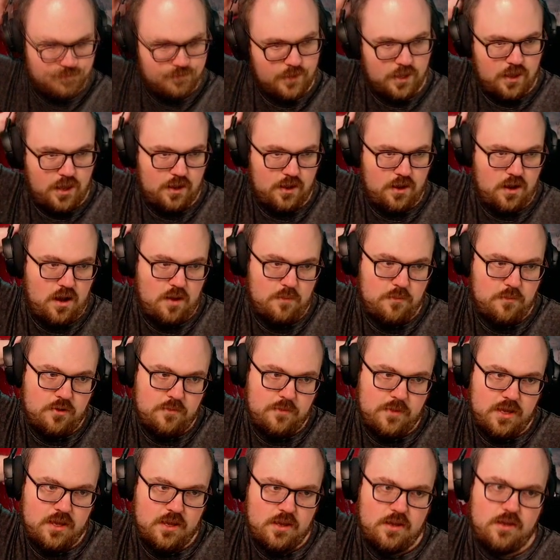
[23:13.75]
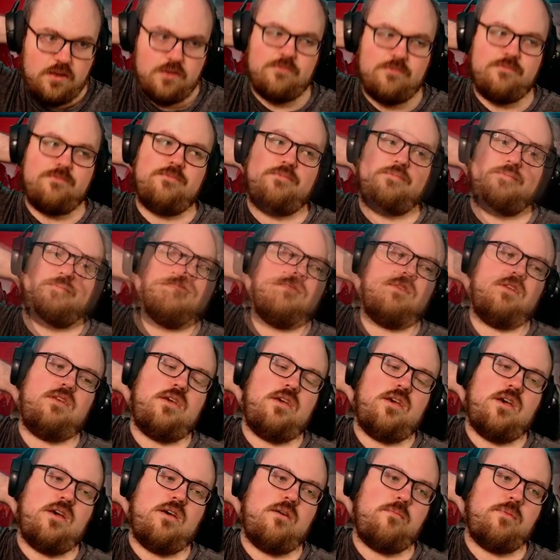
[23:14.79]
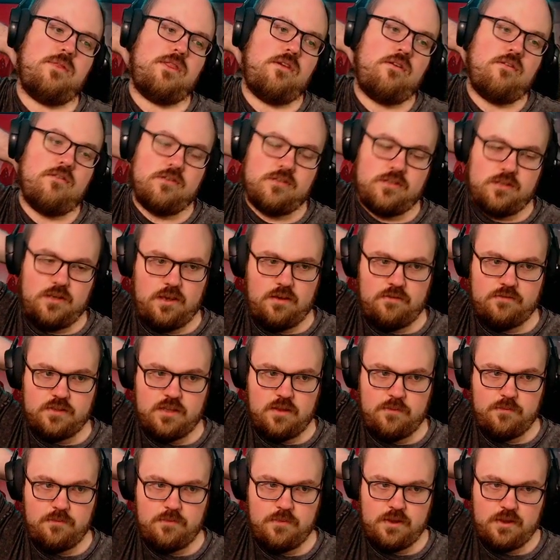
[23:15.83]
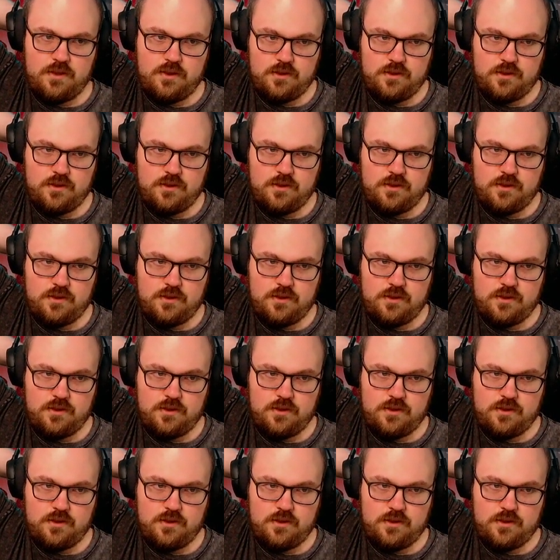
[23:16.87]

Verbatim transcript: They can't combo me? Yeah, but the Urza gives them...